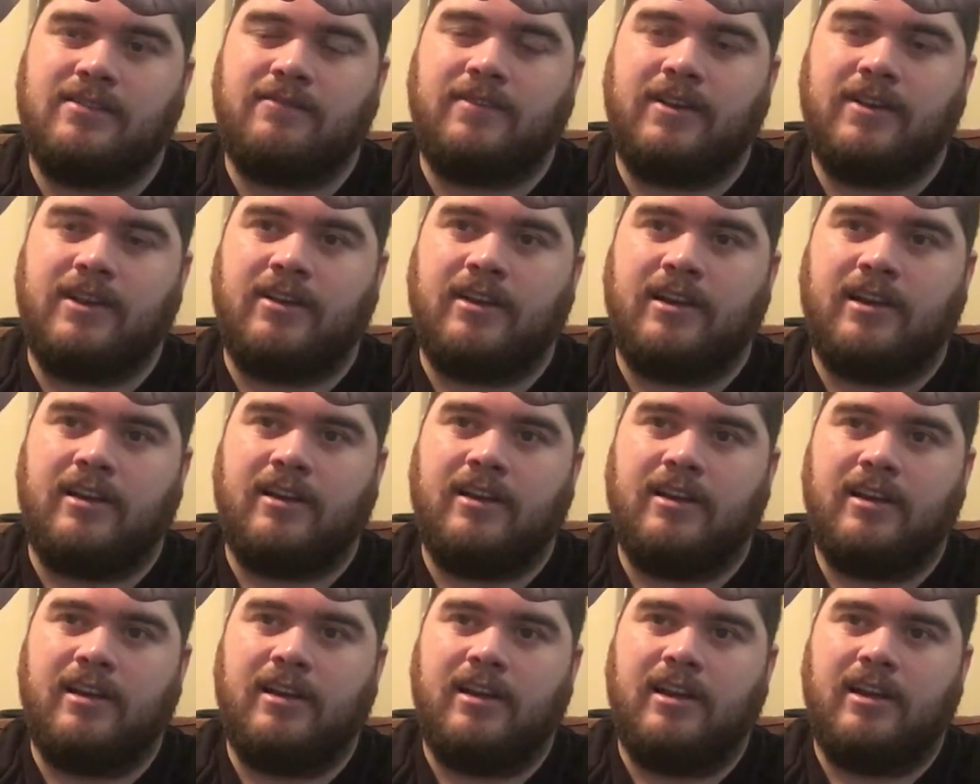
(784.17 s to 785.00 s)
to figure
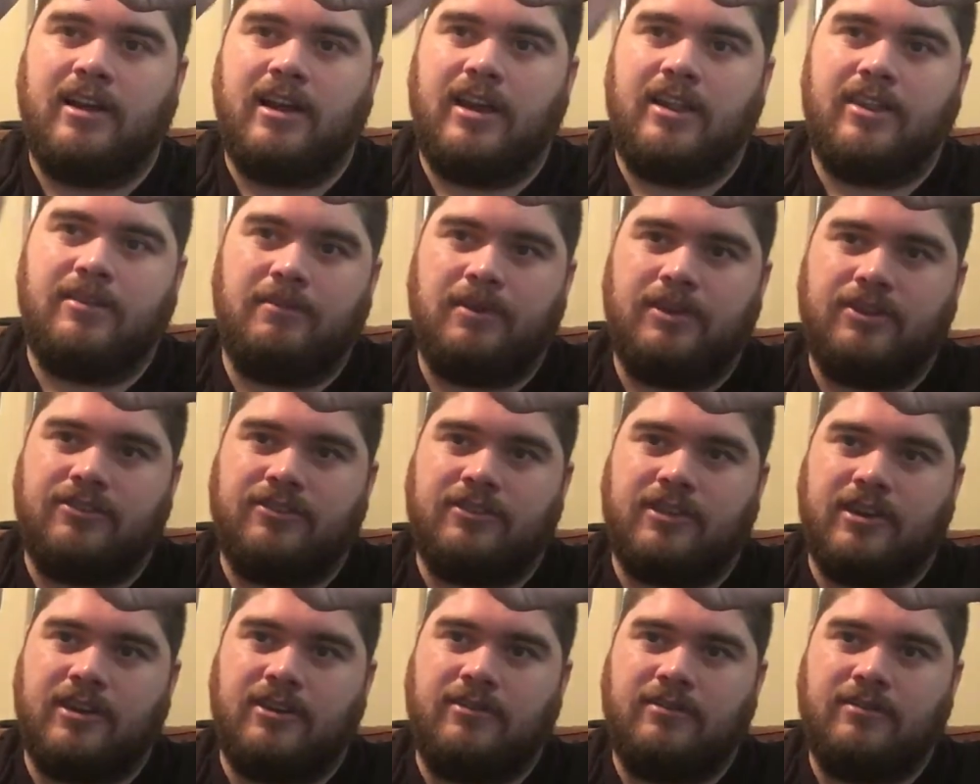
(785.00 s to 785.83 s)
out, and then we
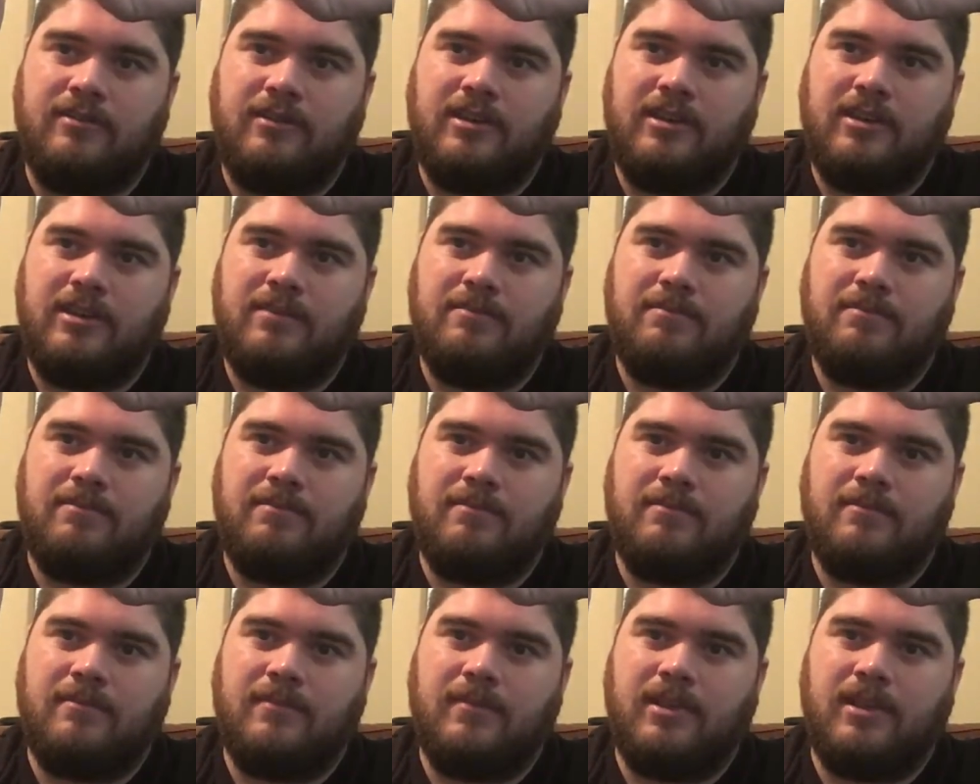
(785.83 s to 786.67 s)
just go eep
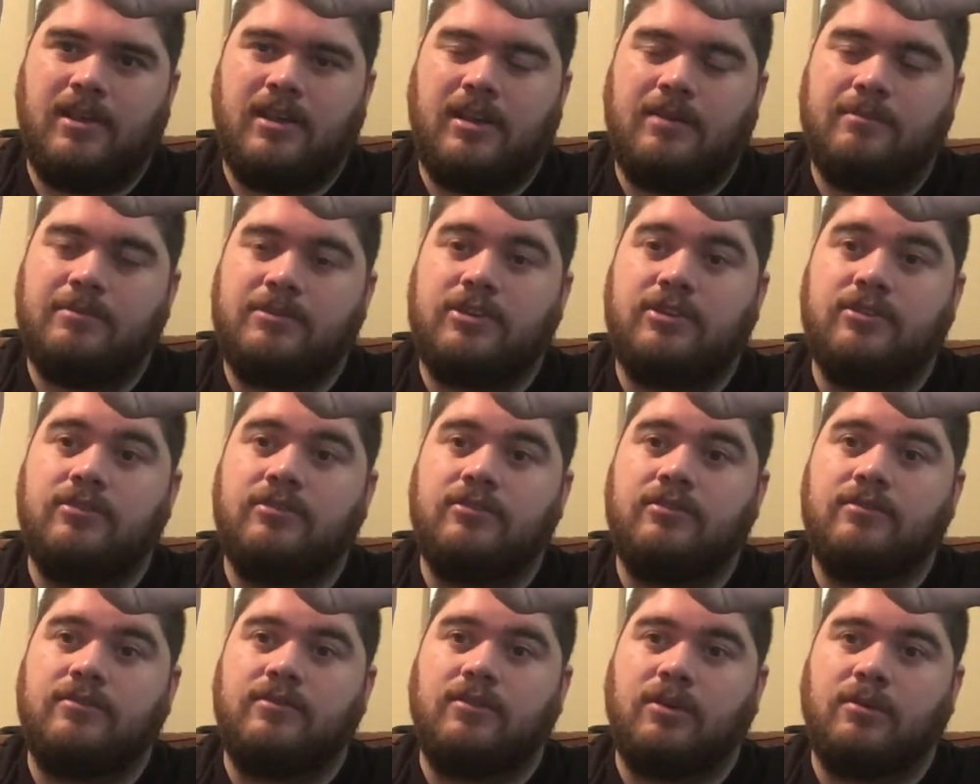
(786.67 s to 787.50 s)
up
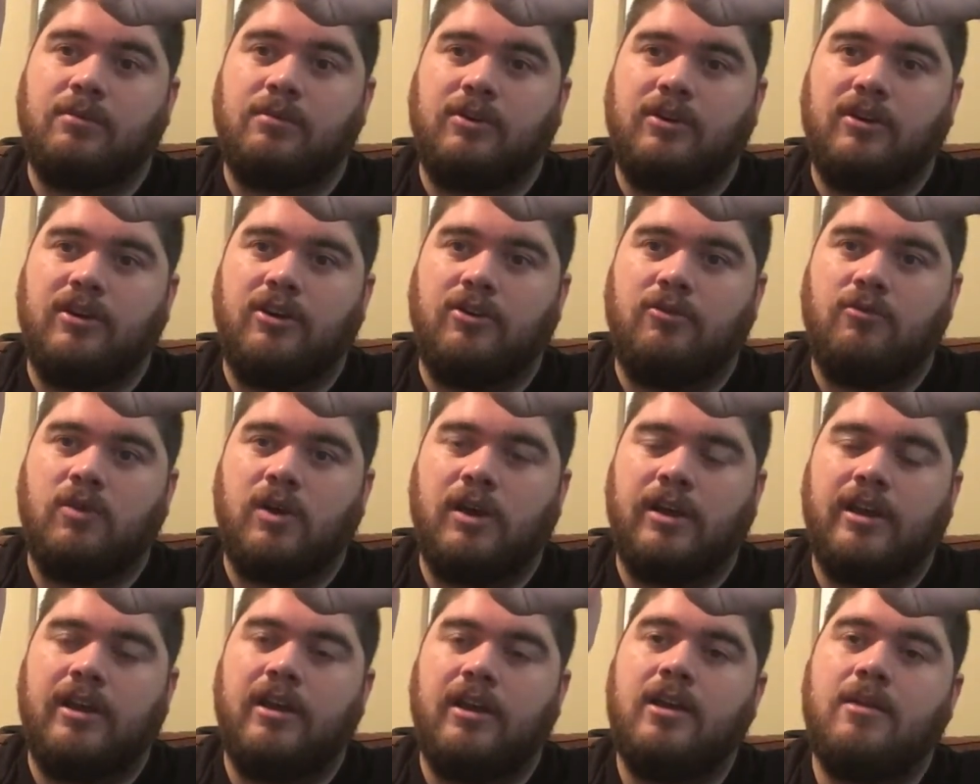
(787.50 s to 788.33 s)
to
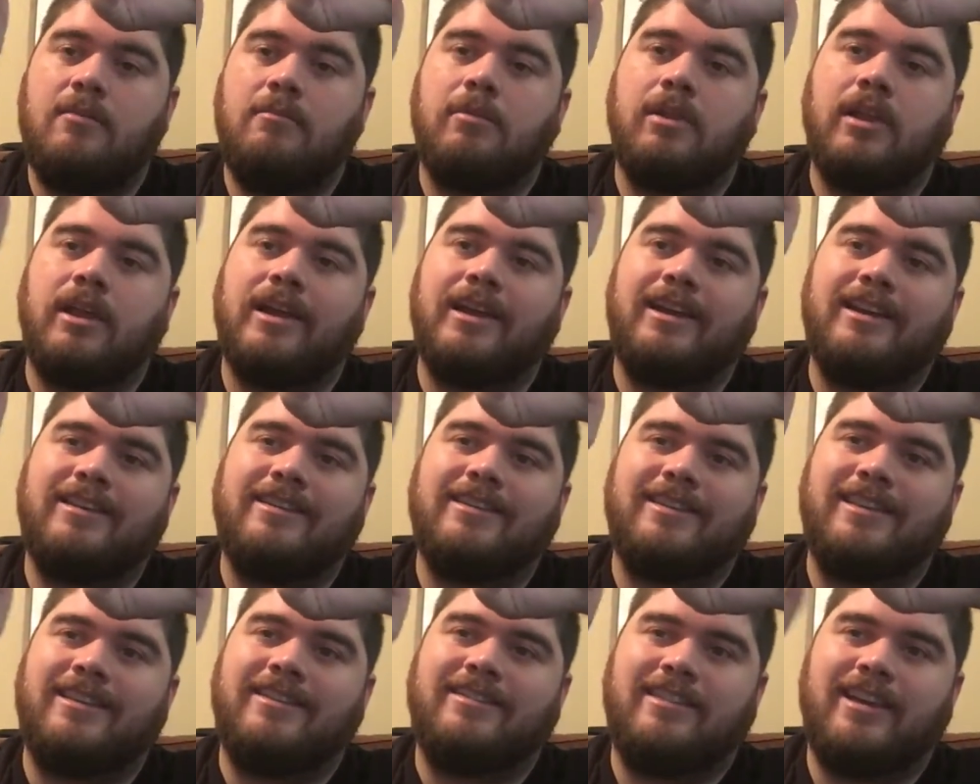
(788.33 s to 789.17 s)
4.01, plug it
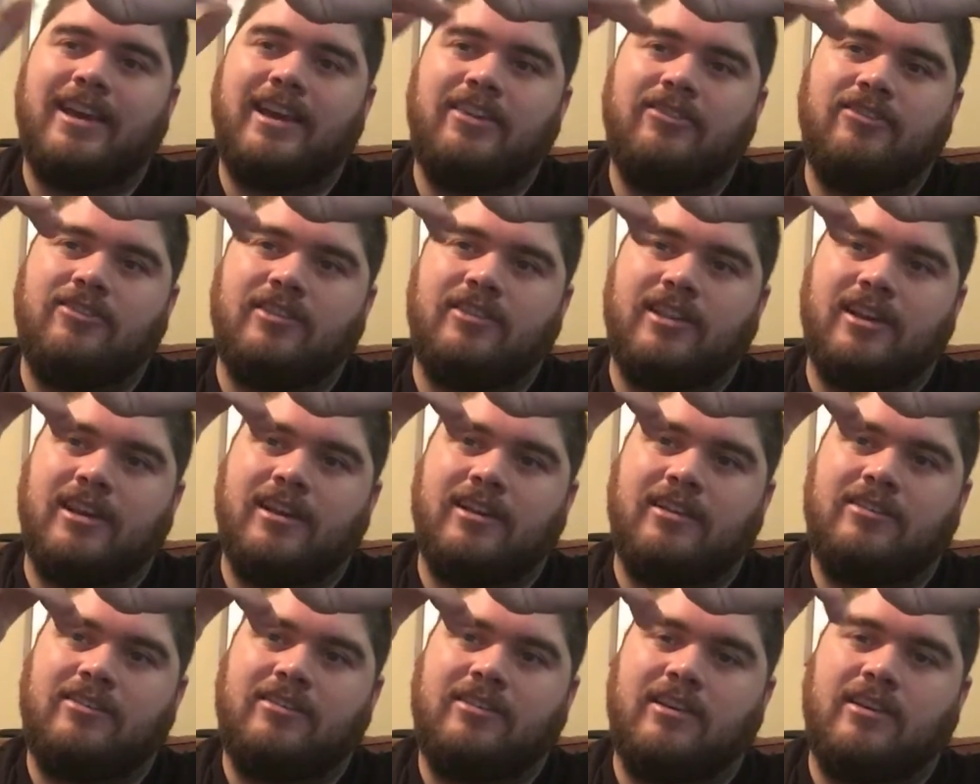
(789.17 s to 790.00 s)
into the tangent
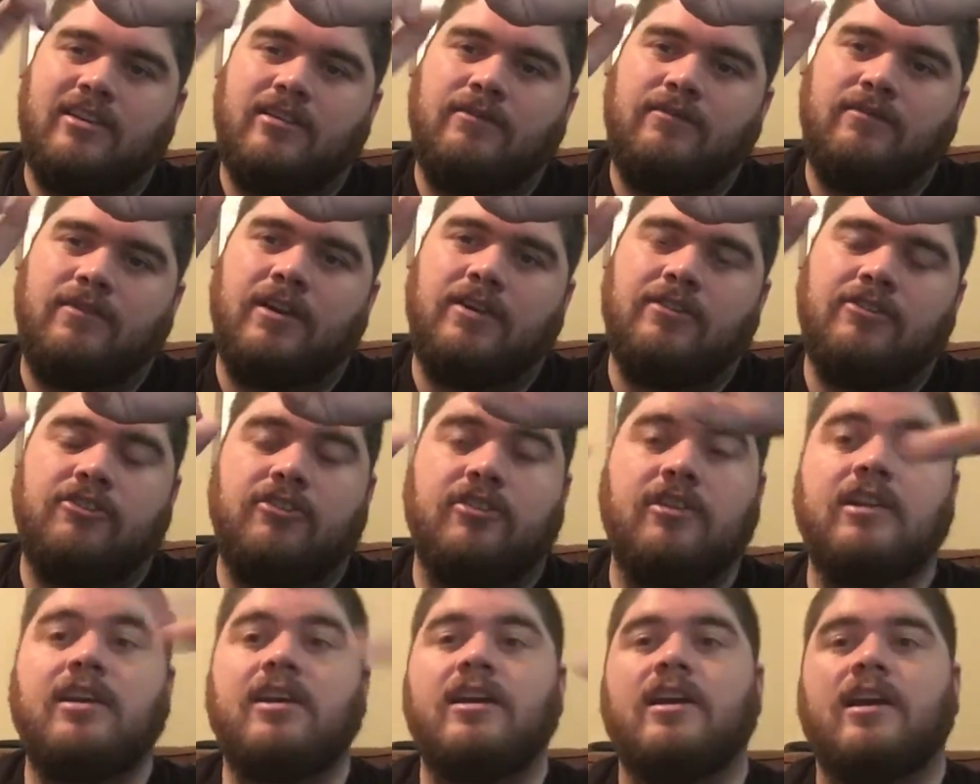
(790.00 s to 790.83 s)
line instead of the
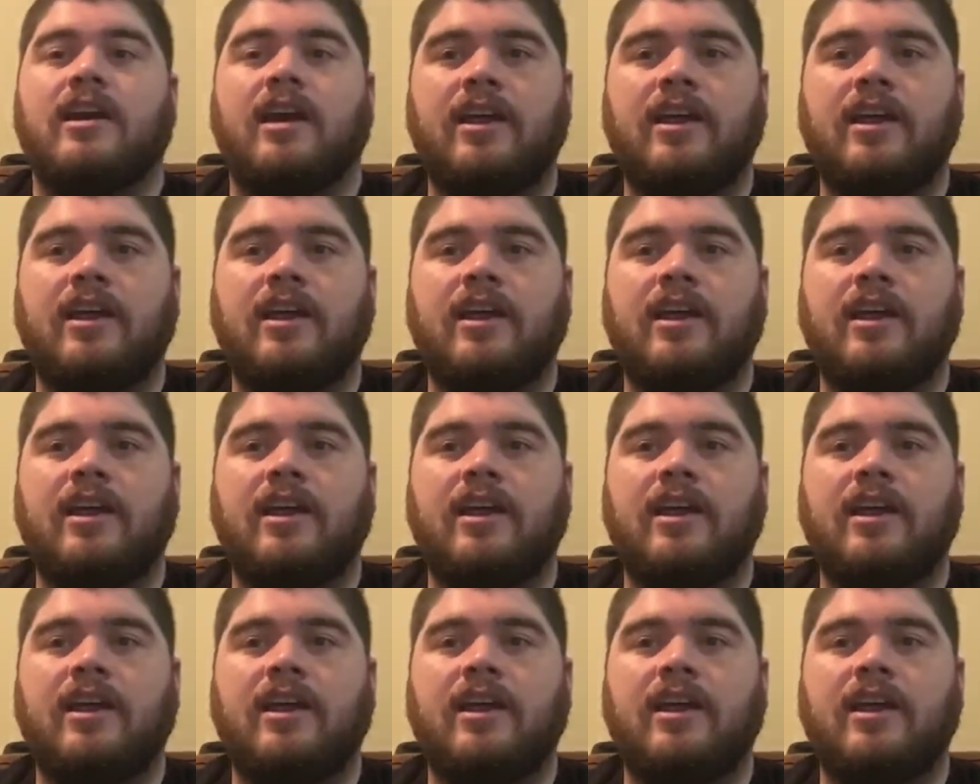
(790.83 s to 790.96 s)
function,